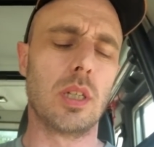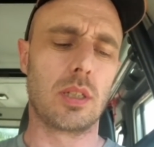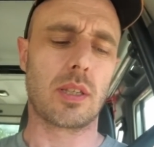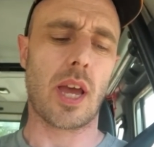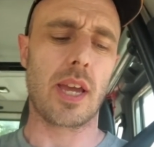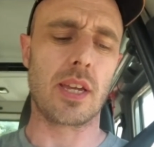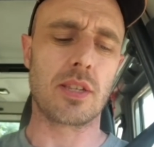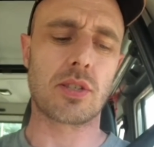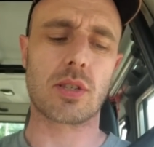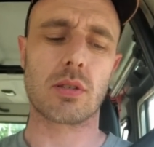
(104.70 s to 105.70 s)
That
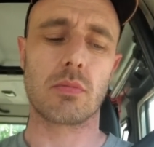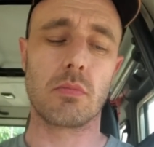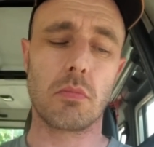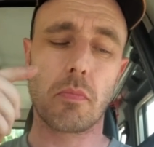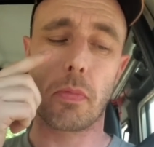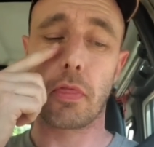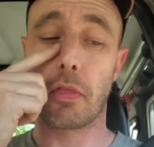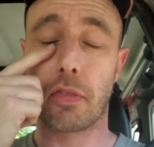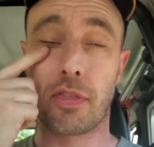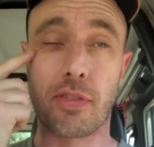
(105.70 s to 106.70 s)
is
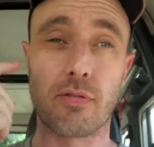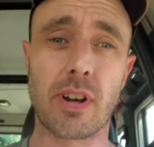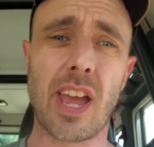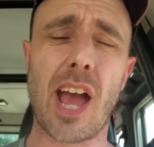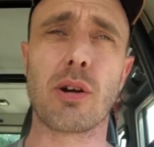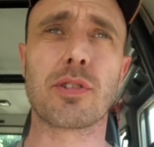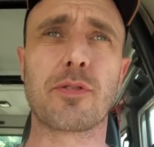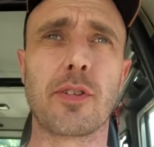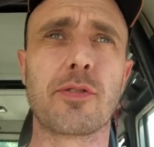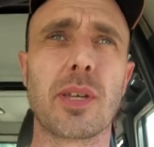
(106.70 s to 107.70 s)
3 hours
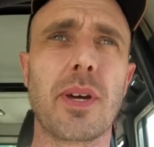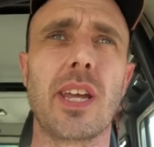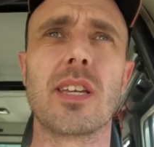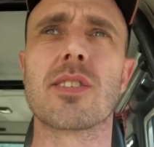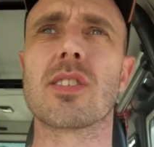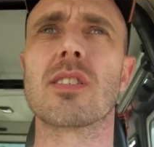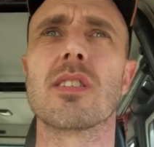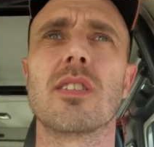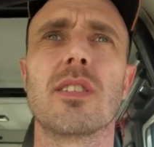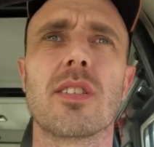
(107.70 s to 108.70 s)
50 minutes
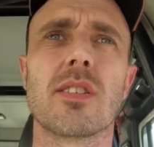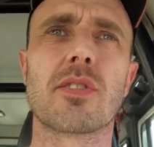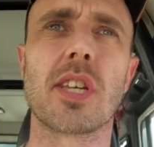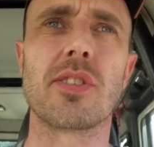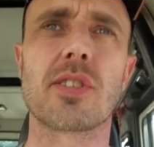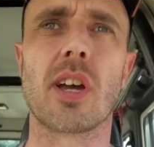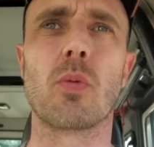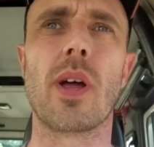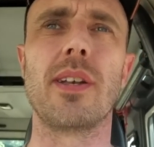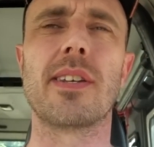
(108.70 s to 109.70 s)
since I
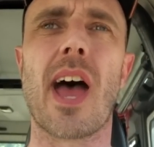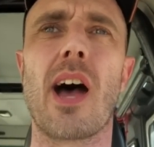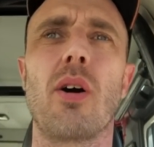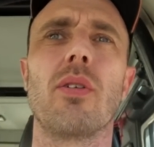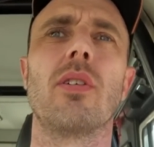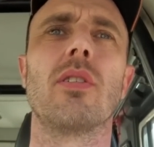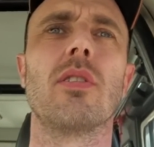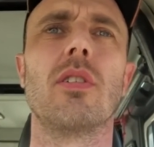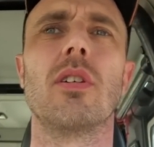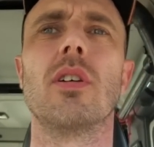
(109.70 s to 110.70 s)
went down
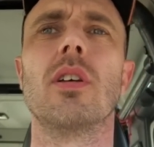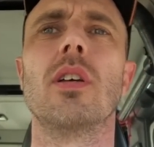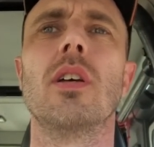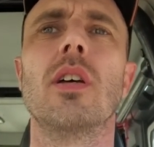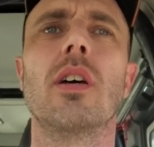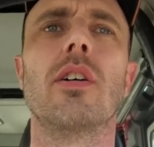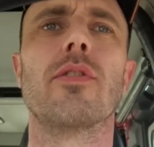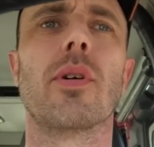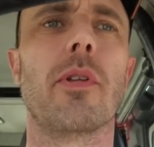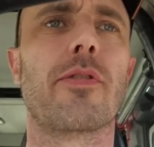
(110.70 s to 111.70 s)

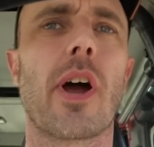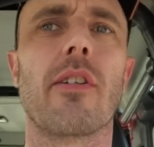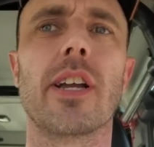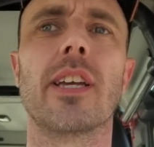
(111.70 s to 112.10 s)
from the ferry.